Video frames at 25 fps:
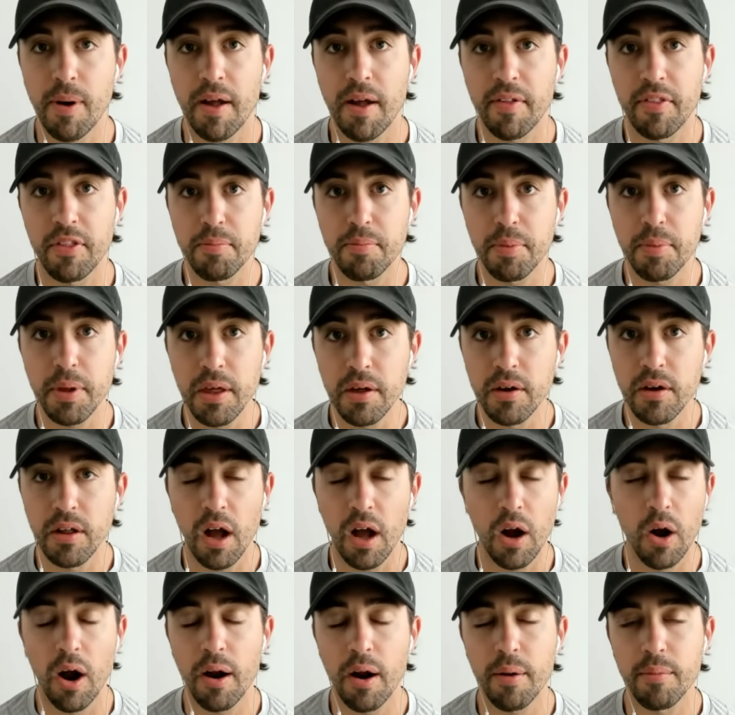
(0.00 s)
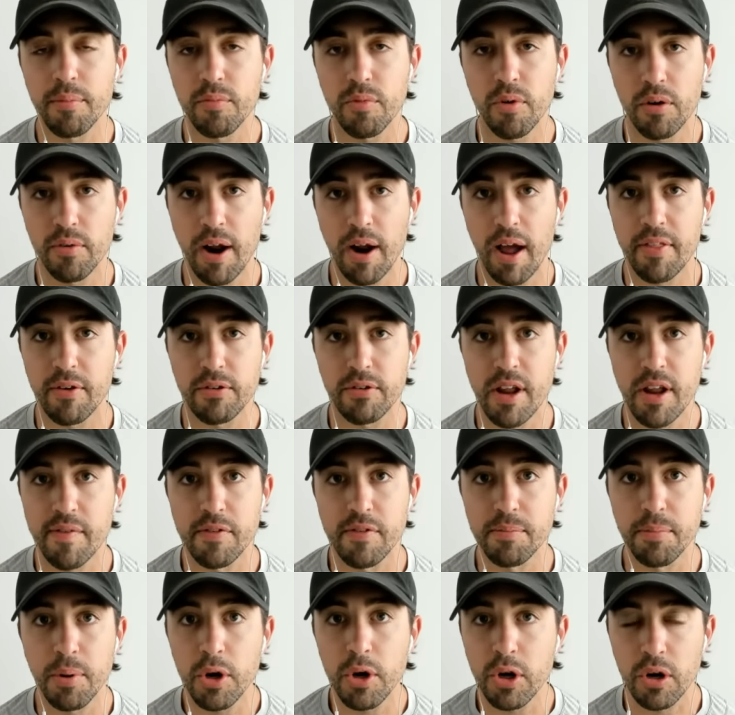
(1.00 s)
Bradley Beal, or rather
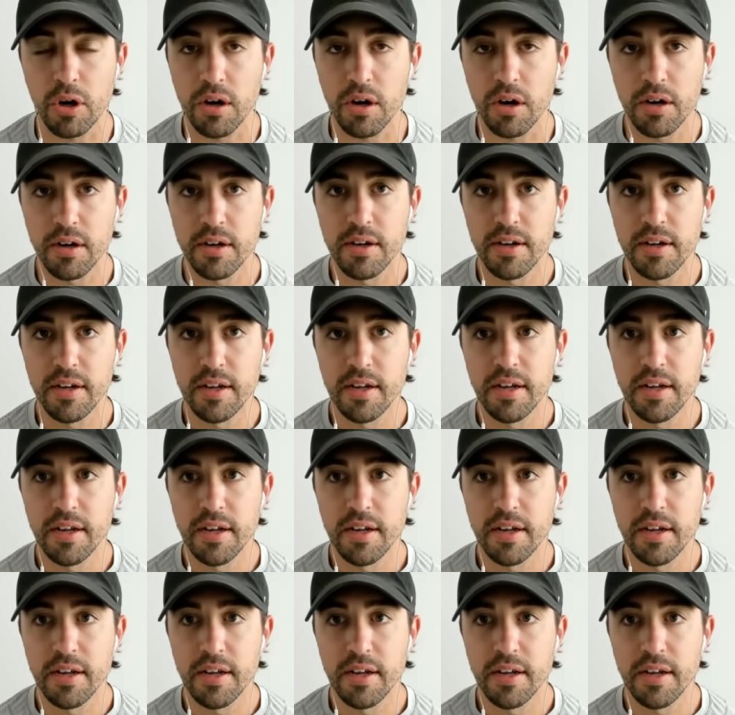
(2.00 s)
Devin Booker,